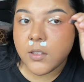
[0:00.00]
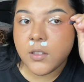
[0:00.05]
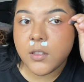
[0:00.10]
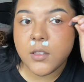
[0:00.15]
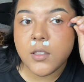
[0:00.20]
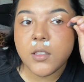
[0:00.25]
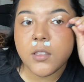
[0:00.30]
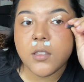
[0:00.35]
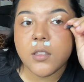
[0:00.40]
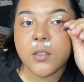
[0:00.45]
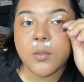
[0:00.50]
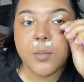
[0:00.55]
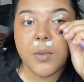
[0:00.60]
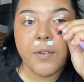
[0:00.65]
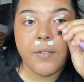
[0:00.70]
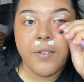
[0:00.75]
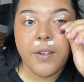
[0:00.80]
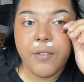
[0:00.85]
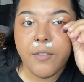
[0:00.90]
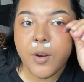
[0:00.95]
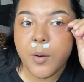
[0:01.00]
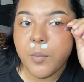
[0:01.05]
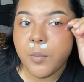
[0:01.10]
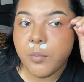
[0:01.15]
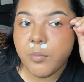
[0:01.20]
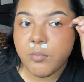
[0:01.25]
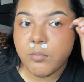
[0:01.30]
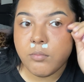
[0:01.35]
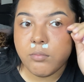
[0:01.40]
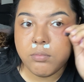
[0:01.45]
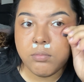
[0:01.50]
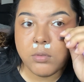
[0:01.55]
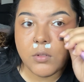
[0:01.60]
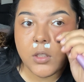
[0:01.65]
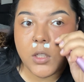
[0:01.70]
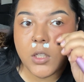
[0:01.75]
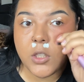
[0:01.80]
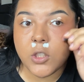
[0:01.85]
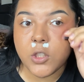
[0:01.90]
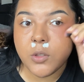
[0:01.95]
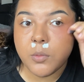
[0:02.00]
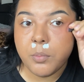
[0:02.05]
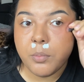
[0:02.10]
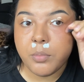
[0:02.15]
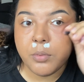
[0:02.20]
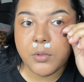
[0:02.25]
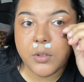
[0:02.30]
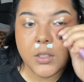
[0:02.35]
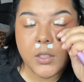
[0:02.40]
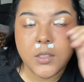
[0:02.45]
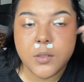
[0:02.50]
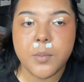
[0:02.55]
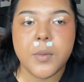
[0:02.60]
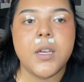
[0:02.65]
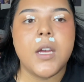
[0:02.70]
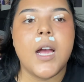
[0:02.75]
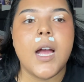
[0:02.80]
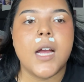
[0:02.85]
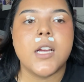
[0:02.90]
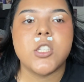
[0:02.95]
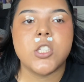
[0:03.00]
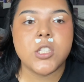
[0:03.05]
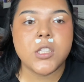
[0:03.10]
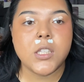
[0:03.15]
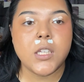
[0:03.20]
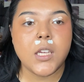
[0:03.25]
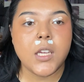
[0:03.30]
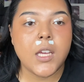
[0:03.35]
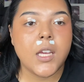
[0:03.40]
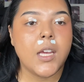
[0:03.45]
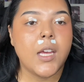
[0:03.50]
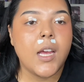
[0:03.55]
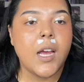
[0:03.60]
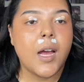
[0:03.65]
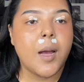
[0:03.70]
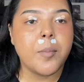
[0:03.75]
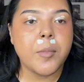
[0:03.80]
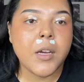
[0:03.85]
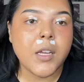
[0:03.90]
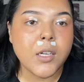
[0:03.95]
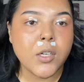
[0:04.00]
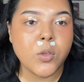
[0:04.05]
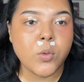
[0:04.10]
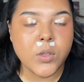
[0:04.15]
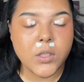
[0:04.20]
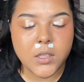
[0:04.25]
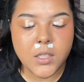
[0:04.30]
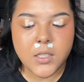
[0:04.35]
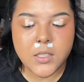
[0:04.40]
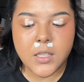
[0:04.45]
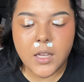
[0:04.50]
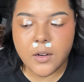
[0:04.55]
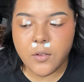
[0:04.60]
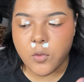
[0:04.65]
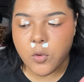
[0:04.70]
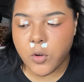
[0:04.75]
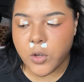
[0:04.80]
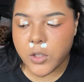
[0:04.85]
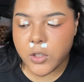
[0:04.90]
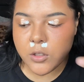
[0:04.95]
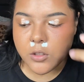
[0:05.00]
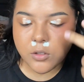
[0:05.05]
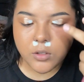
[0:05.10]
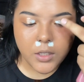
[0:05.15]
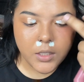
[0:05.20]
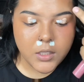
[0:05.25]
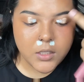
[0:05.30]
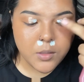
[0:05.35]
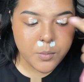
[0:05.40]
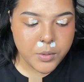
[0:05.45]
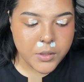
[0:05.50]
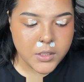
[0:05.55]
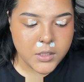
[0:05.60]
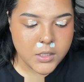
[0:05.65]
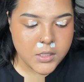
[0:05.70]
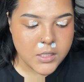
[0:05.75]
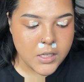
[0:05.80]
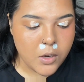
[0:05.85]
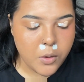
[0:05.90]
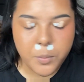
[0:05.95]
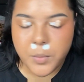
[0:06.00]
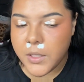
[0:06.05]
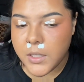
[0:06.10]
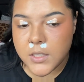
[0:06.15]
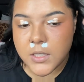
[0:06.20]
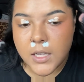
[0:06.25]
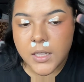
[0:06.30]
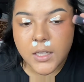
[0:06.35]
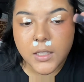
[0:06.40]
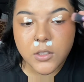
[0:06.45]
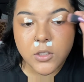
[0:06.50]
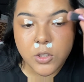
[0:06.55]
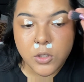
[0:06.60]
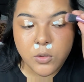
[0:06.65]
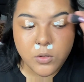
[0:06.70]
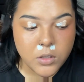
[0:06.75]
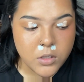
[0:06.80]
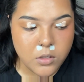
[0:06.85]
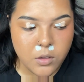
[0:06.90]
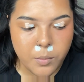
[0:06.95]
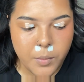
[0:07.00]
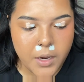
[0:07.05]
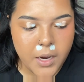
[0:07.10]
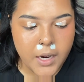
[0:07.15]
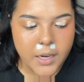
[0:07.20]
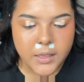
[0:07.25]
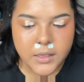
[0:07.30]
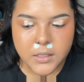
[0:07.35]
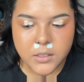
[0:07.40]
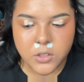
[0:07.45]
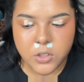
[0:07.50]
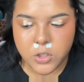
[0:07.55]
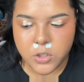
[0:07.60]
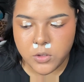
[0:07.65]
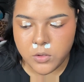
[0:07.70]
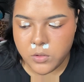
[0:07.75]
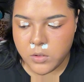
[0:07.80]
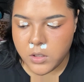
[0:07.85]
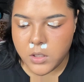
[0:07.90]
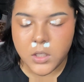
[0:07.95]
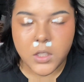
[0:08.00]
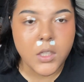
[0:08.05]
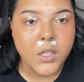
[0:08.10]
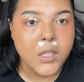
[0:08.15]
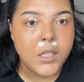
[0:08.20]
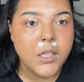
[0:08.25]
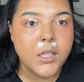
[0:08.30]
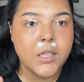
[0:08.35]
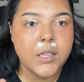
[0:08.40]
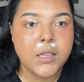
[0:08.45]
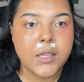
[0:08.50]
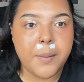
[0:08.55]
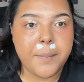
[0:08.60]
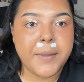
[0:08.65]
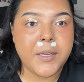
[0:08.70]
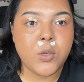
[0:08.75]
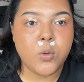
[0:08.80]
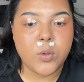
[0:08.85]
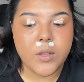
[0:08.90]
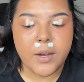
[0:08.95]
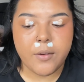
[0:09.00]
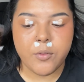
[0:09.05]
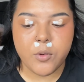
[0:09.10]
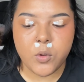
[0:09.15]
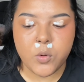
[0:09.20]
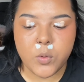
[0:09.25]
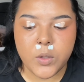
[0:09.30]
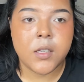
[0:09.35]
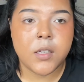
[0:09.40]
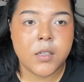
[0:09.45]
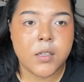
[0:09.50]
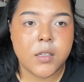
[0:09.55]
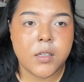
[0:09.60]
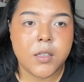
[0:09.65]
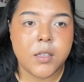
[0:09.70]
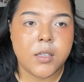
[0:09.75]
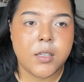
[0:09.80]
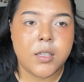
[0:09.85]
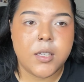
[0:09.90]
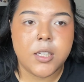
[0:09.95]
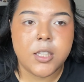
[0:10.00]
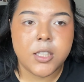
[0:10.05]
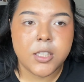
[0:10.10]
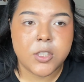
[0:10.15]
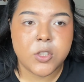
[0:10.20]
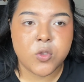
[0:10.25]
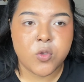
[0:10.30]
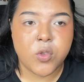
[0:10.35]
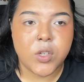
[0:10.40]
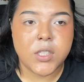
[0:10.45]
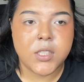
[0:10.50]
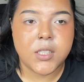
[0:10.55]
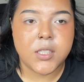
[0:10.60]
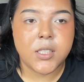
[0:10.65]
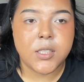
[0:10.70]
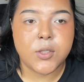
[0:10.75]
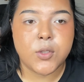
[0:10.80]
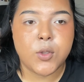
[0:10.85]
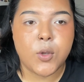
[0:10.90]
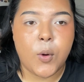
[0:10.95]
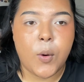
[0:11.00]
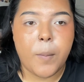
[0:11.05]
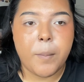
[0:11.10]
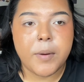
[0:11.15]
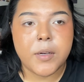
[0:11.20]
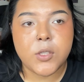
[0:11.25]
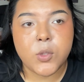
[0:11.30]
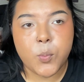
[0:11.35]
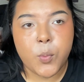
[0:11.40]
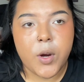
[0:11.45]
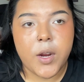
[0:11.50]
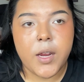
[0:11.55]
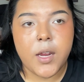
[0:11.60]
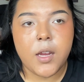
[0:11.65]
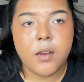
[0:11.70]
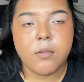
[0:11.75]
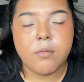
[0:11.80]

This is my favorite blush placement. Actually, I'm kind of doing things out of order, so I need to blend this out because I like to do this on my eyelid too. Let me do that real quick. It looks crusty, so I'm gonna spray.